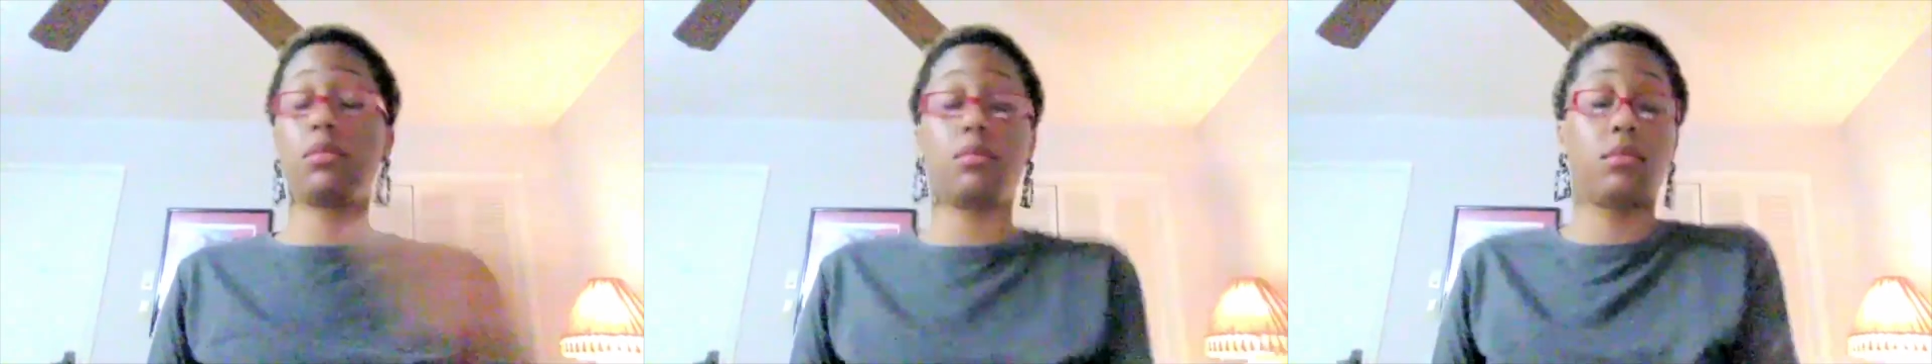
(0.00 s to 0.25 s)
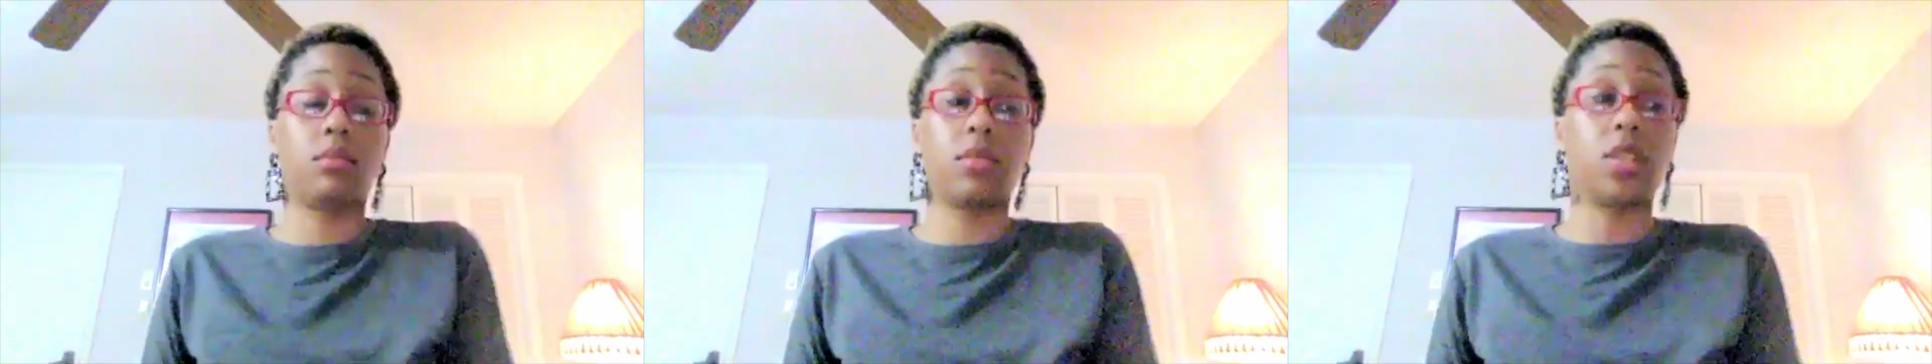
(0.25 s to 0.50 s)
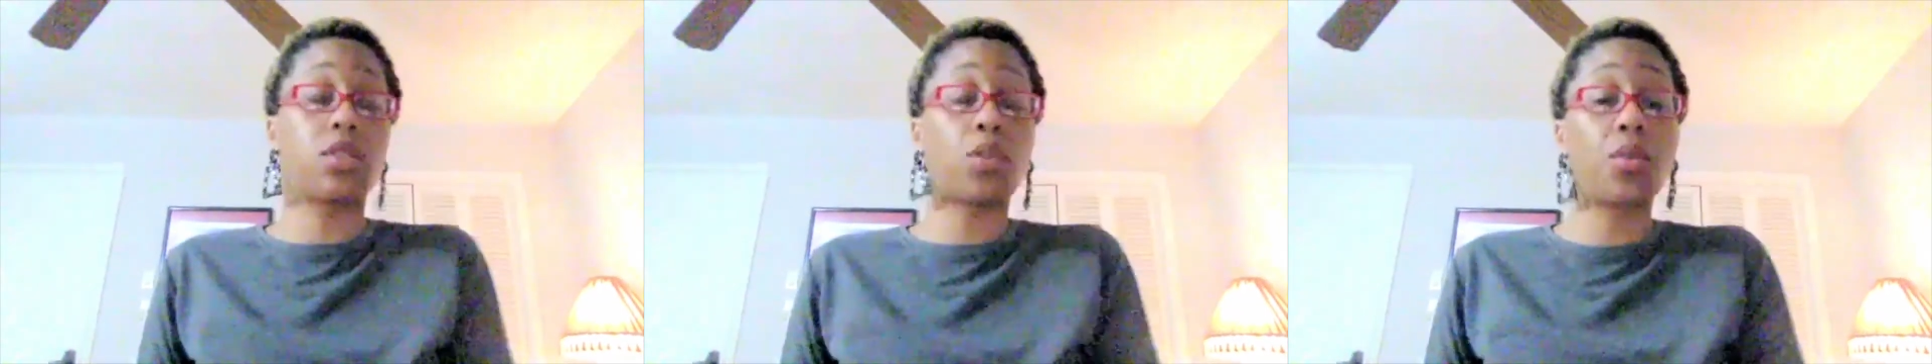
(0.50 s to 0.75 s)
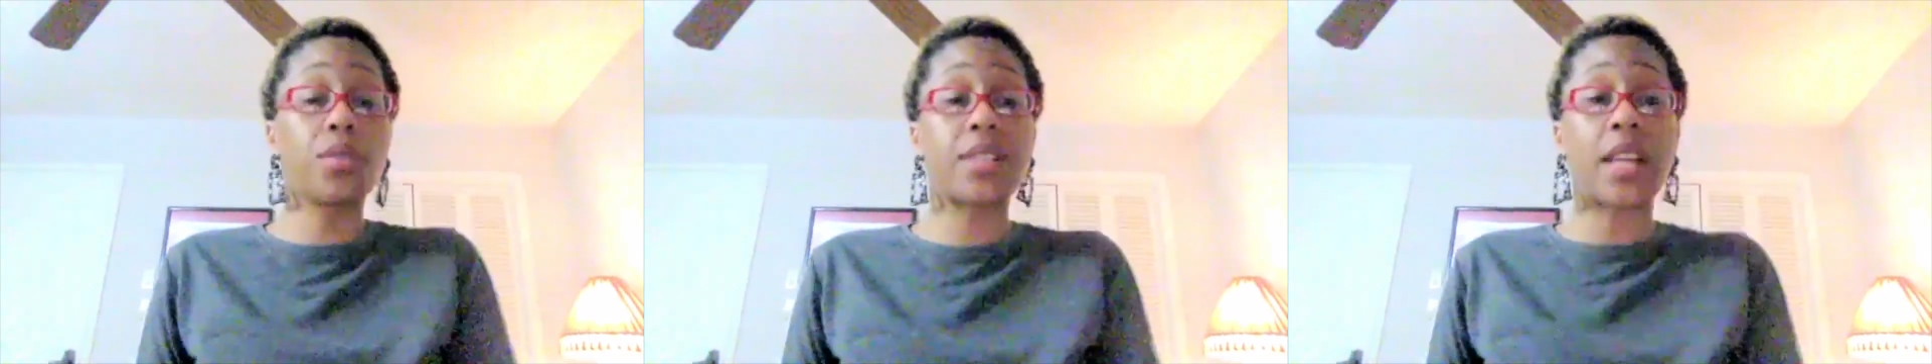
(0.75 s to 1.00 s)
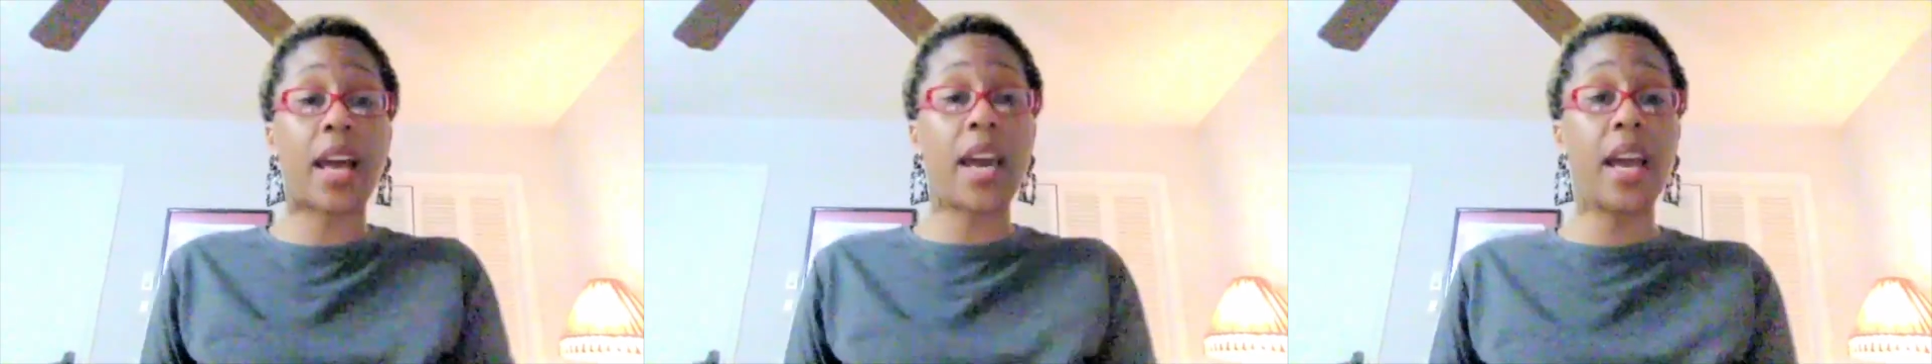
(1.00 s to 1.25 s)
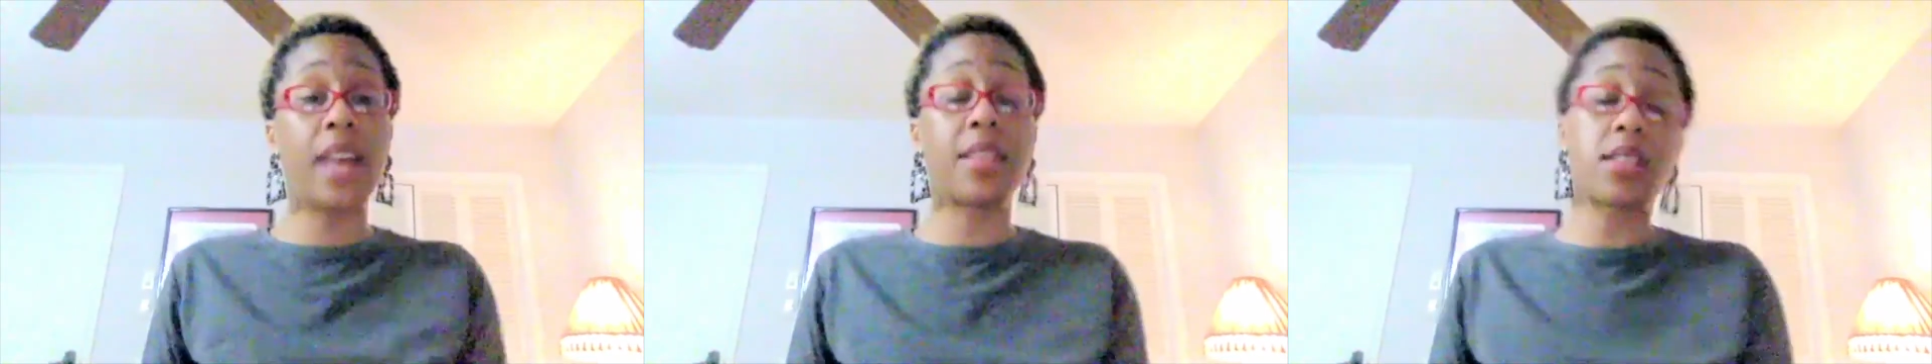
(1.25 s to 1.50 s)
the tools that I had, the
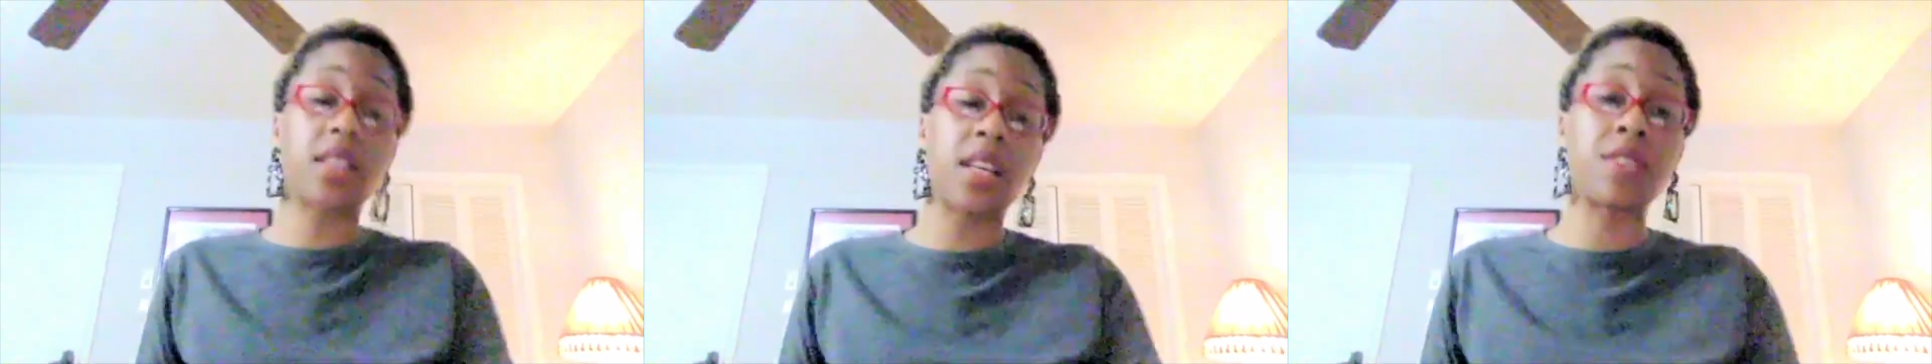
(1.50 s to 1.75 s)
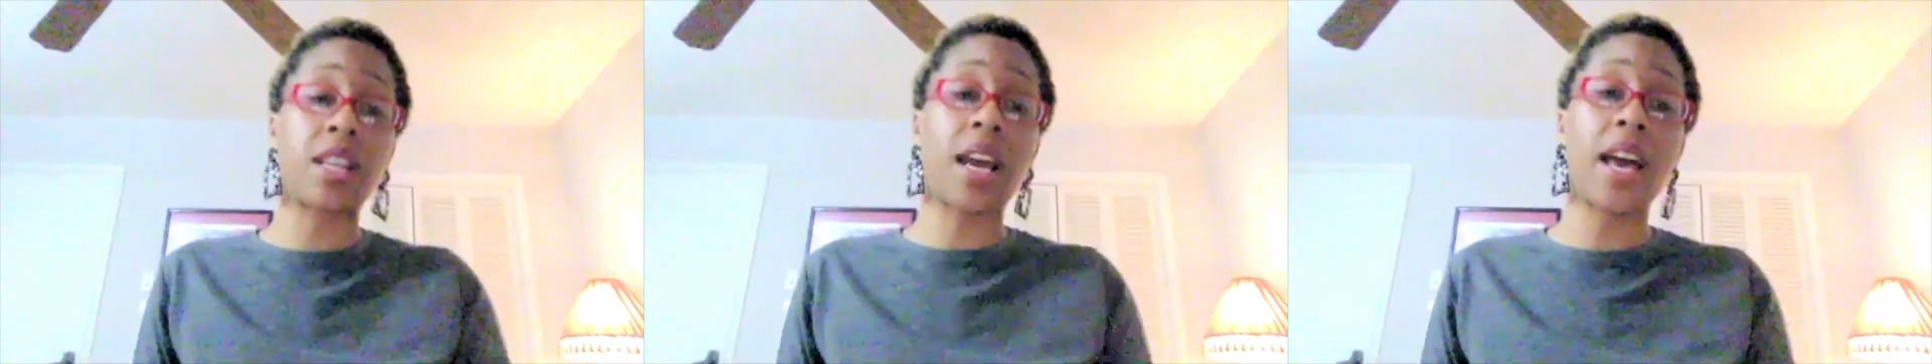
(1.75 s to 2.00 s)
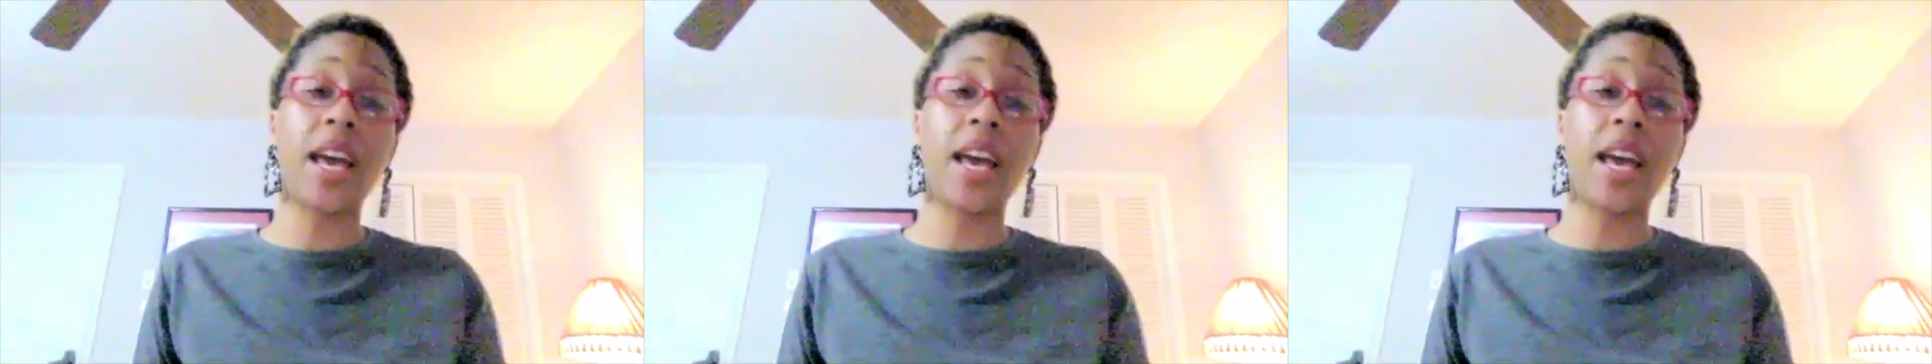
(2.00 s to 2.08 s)
skills that I had,